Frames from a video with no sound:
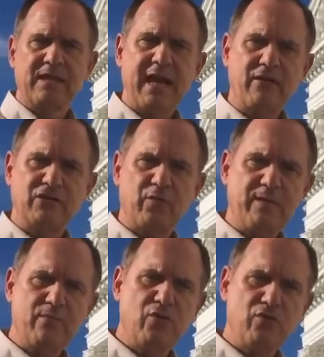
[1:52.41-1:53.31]
Now, as we
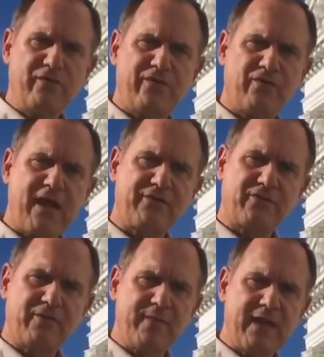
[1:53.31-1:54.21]
move throughout
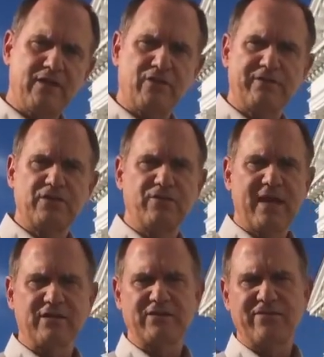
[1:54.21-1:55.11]
the remainder of
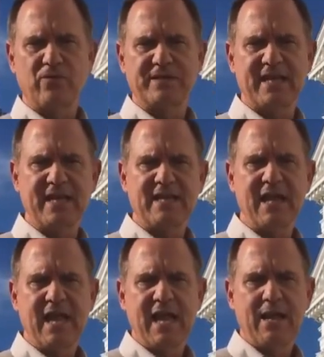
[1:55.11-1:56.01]
2014
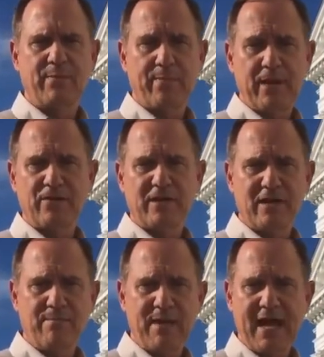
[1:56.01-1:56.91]
and prepare to
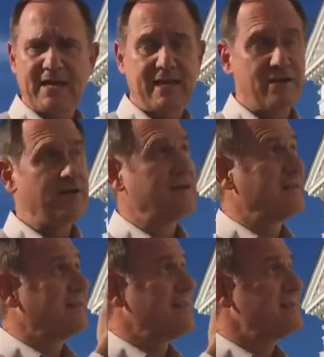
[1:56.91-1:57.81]
come back here to
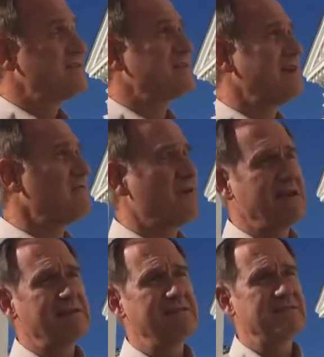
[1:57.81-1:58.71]
legislate
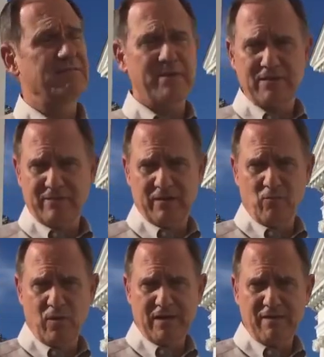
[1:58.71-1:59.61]
right in this
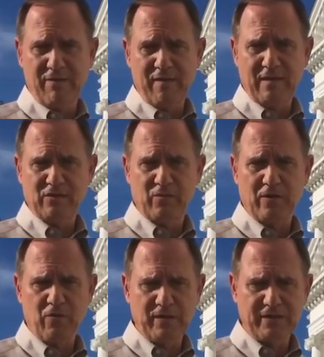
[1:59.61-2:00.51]
building, one of the things we're
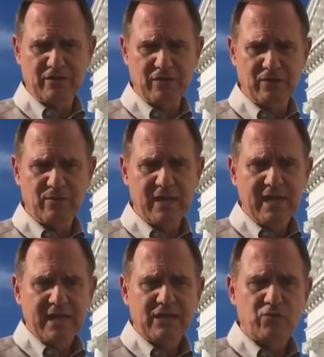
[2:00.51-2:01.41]
going to do
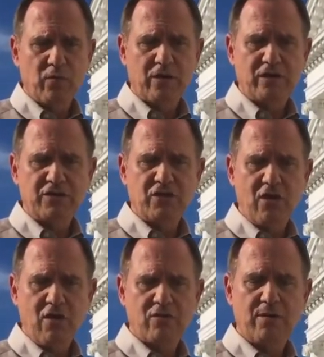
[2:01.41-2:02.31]
is we're going to
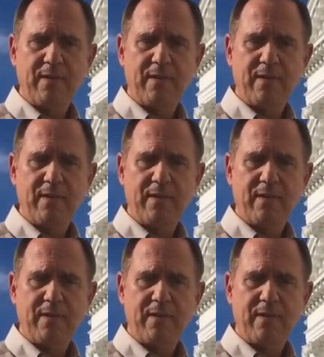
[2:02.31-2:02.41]
talk